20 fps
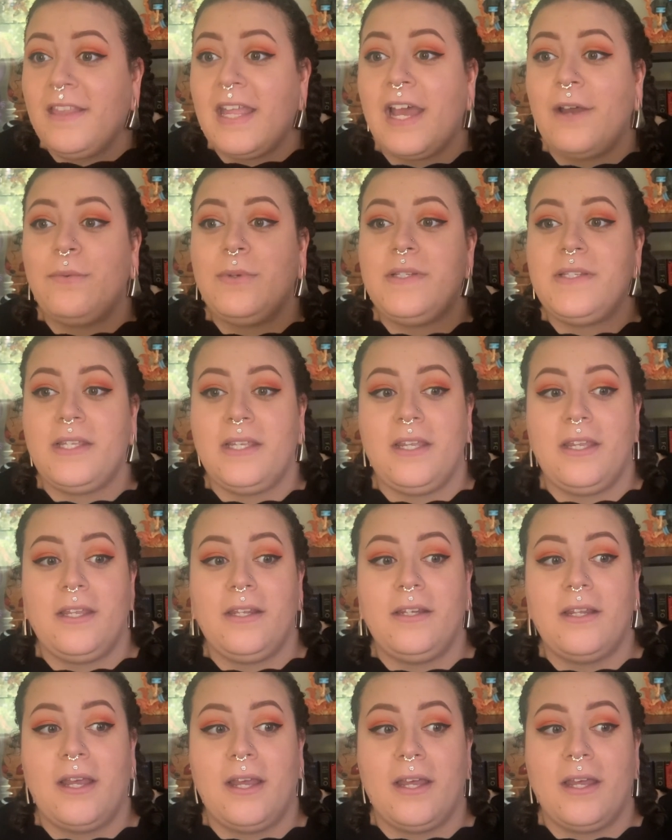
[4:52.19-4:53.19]
that was
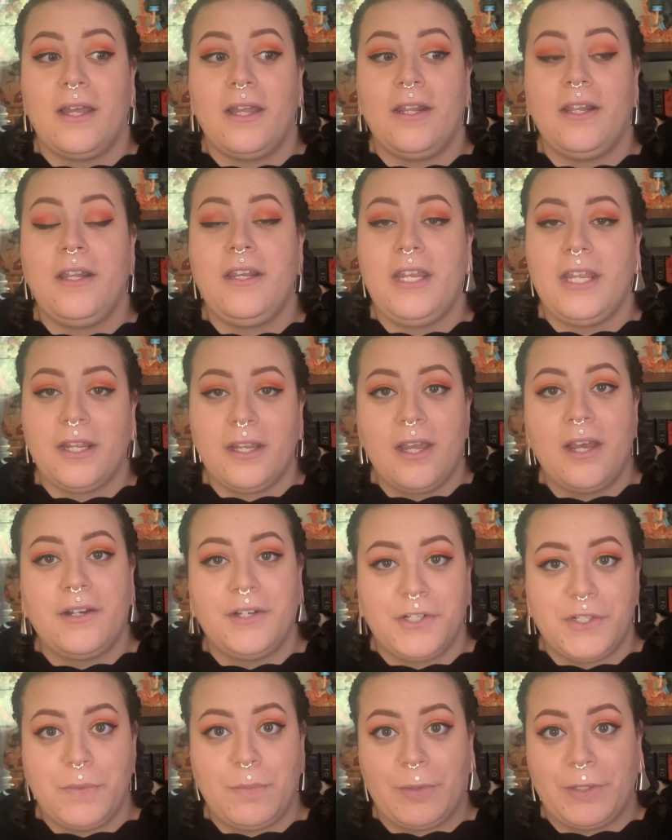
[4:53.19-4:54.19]
in uh, Nick
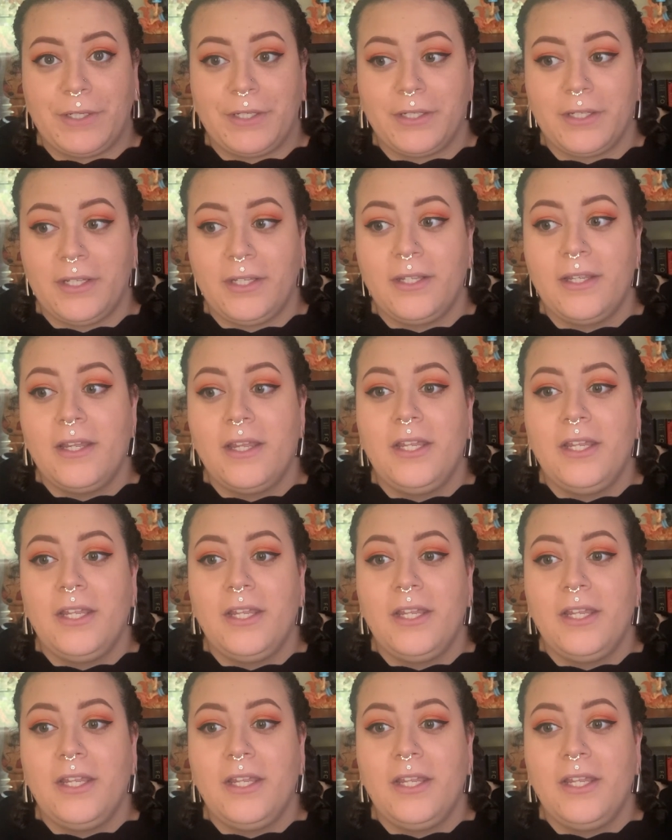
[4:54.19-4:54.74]
Cutter's book,